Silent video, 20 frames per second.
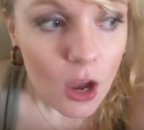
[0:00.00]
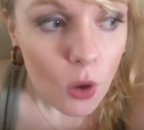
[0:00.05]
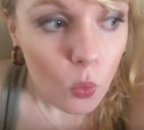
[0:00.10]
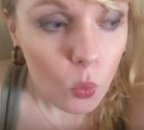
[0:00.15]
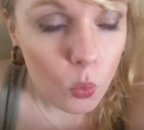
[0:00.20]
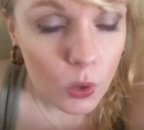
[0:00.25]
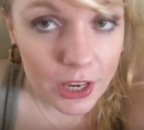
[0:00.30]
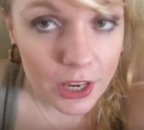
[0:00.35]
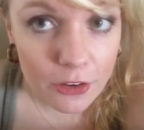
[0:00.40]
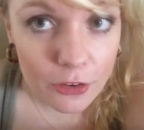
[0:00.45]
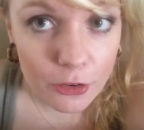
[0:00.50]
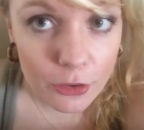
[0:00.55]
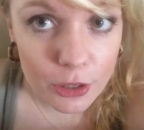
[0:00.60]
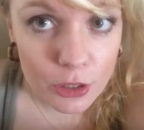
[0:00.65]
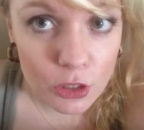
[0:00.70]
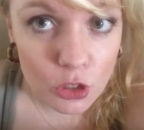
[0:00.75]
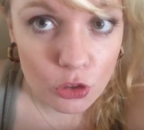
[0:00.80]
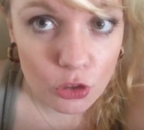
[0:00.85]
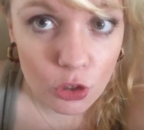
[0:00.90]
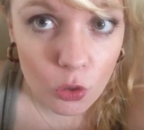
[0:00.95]
we are
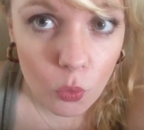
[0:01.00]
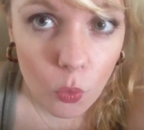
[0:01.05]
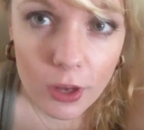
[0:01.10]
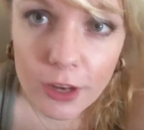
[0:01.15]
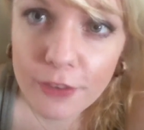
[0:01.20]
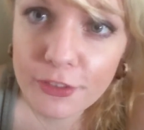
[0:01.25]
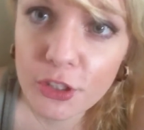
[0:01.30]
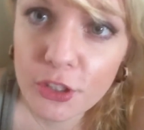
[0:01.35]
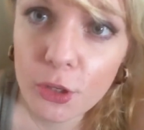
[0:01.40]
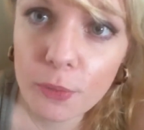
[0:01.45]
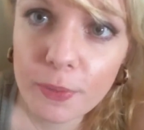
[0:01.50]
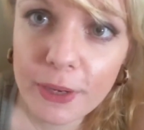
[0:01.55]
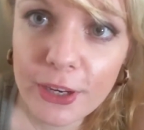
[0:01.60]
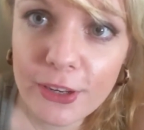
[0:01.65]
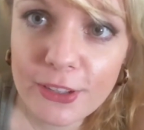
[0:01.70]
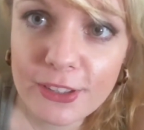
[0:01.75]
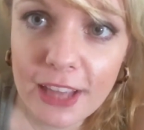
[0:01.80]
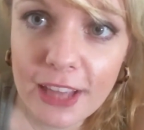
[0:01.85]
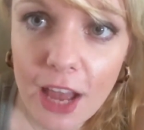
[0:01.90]
going to drink one of 2 beers.